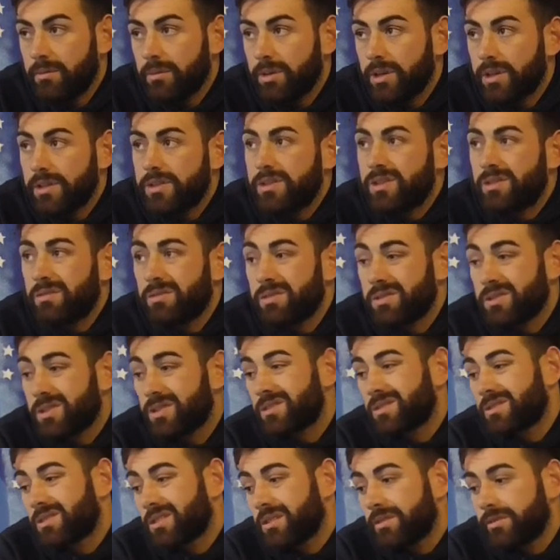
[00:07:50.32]
which I
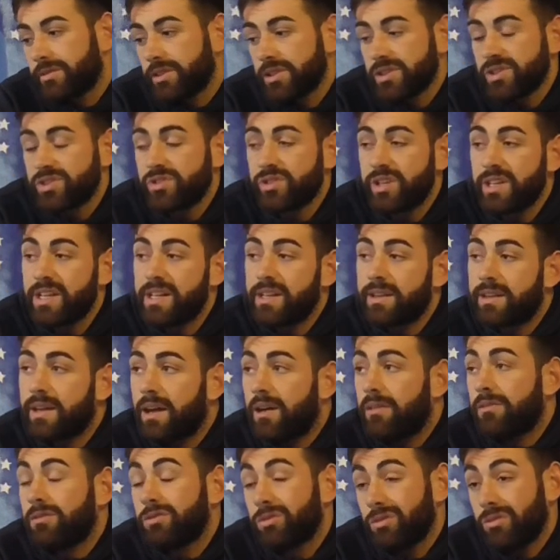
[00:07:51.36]
was frustrated
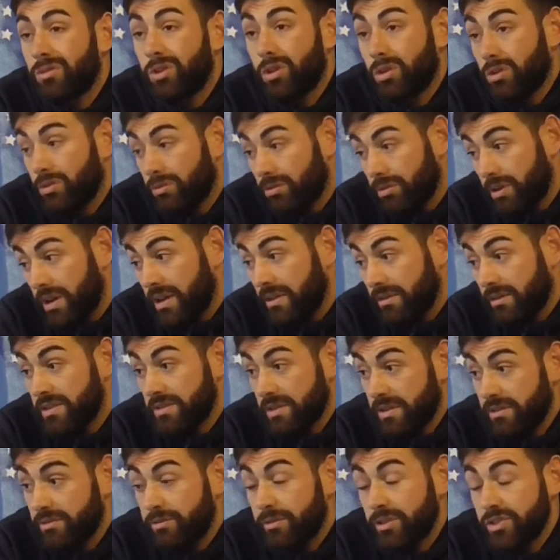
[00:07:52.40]
at, not
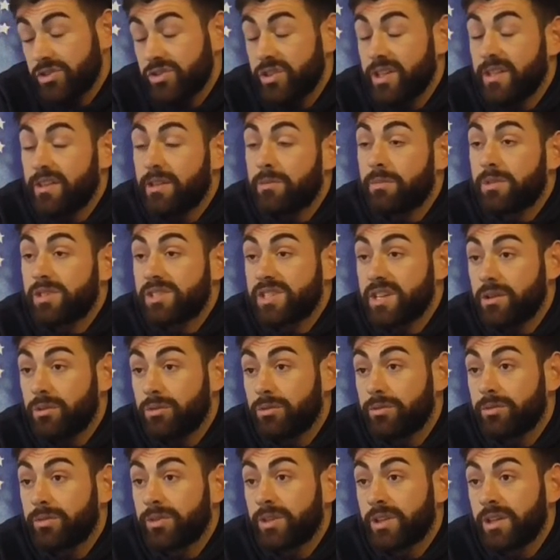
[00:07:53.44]
like frustrated at
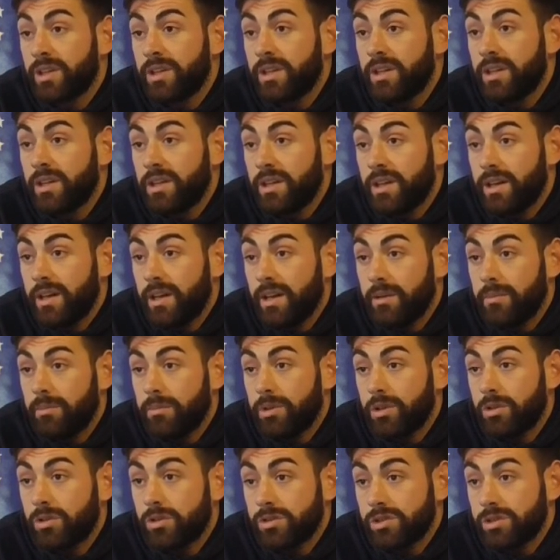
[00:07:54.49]
myself,
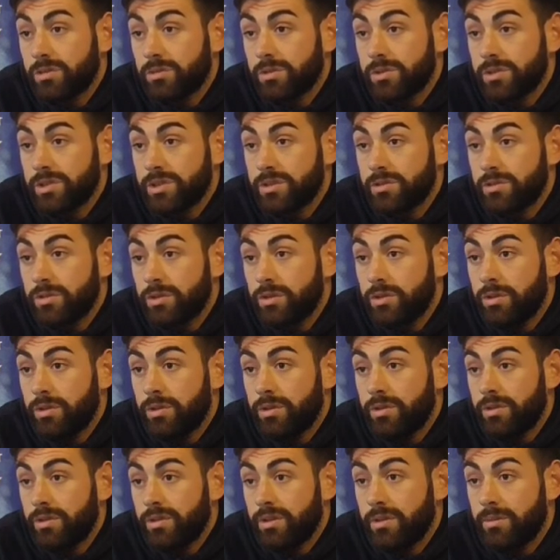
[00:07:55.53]
because I wasn't
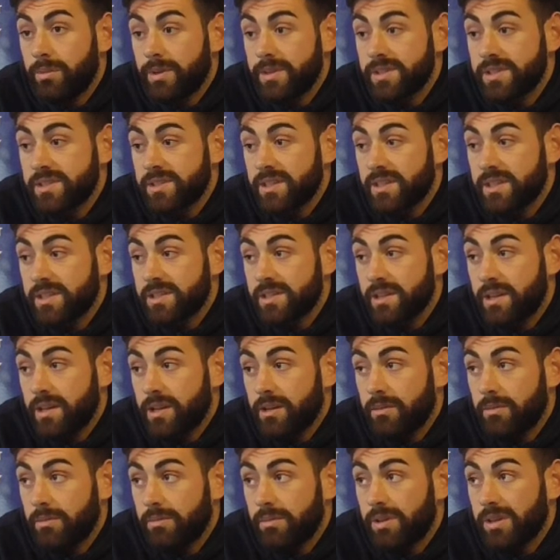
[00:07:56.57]
doing the business.
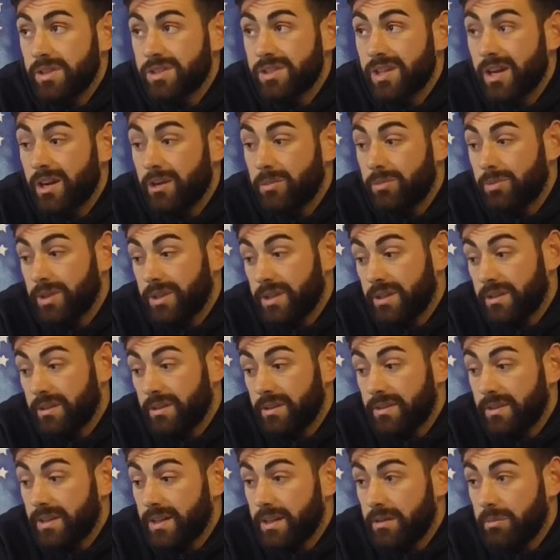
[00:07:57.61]
I started playing in
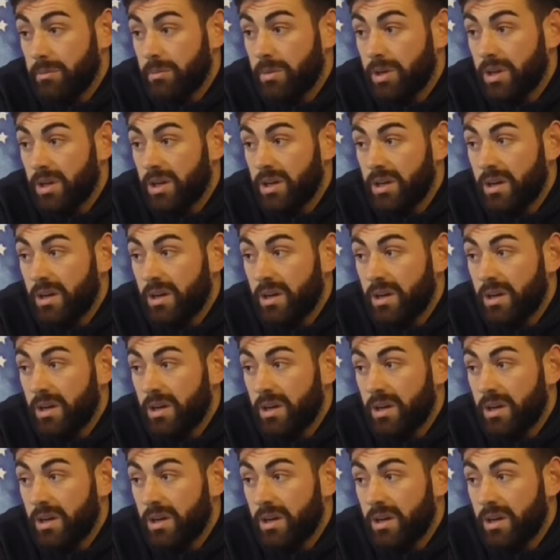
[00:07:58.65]
the team,